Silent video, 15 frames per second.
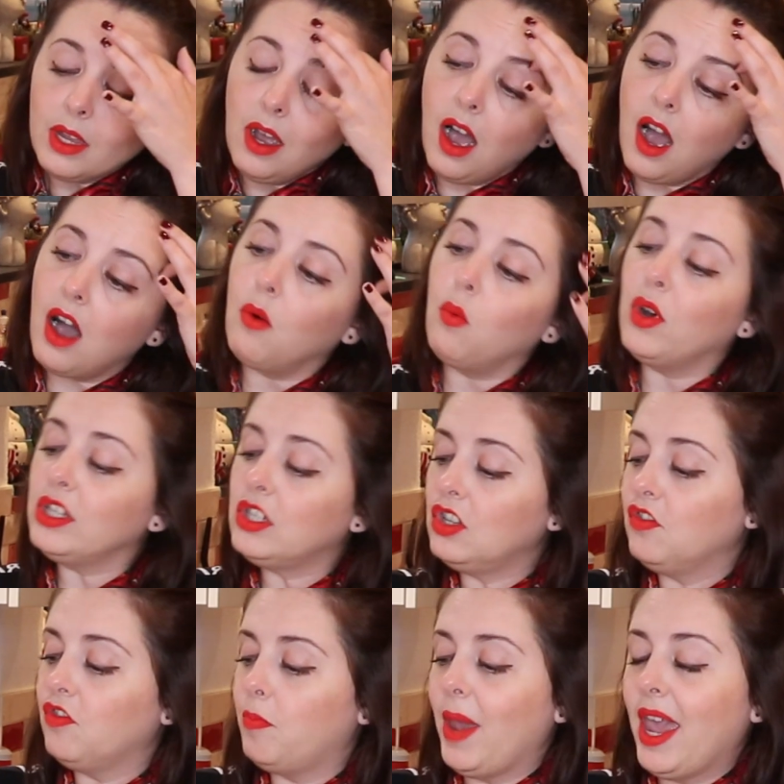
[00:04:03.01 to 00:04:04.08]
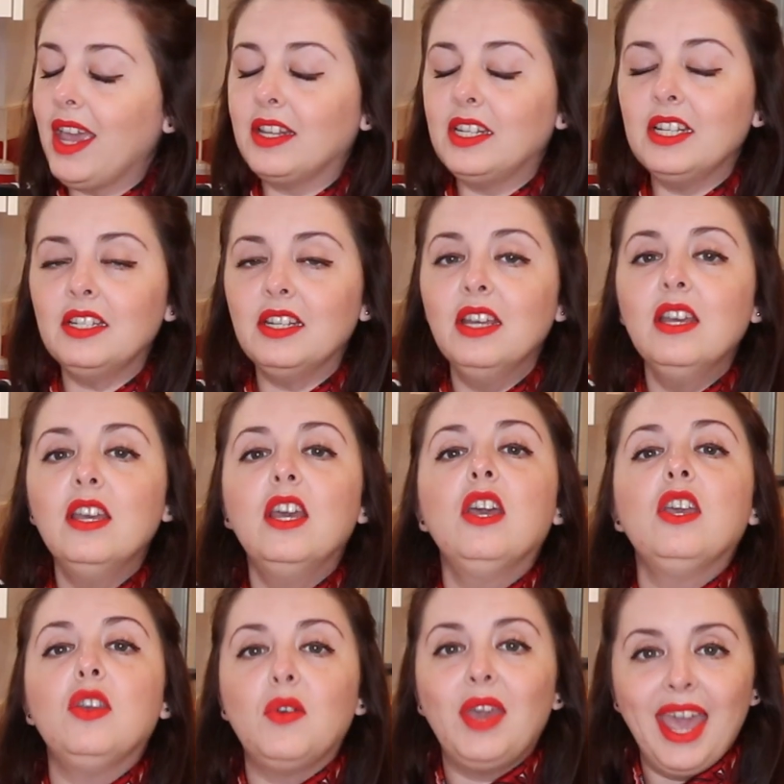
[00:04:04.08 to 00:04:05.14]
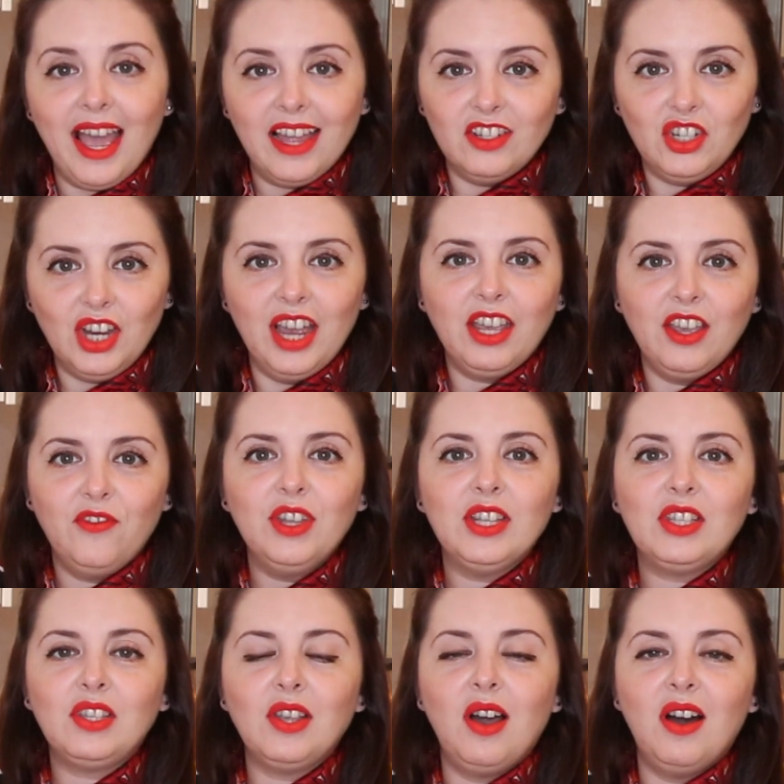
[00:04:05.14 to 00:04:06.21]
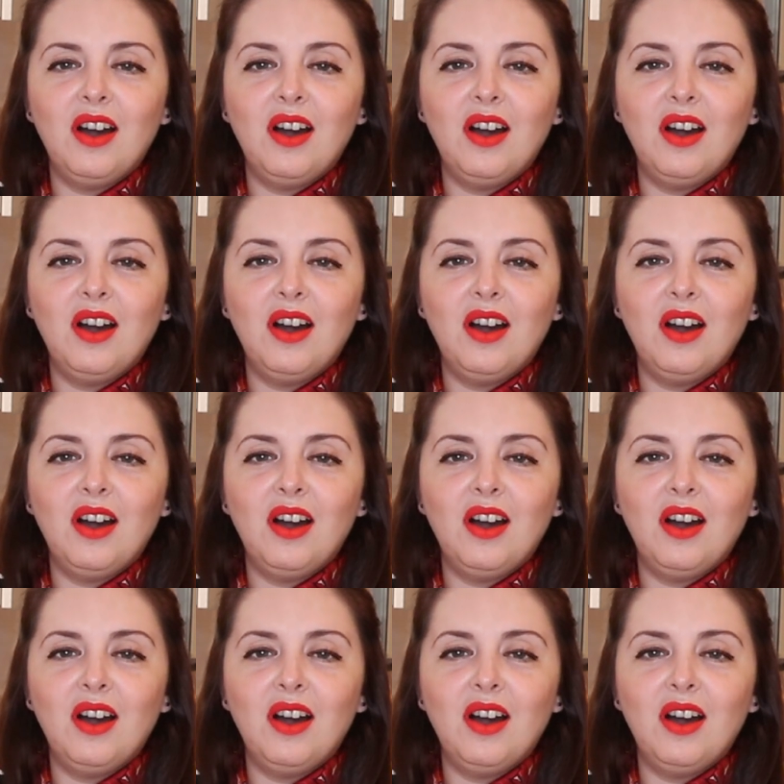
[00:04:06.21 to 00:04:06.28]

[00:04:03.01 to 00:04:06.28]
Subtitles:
Once you've baked it, you can check if it's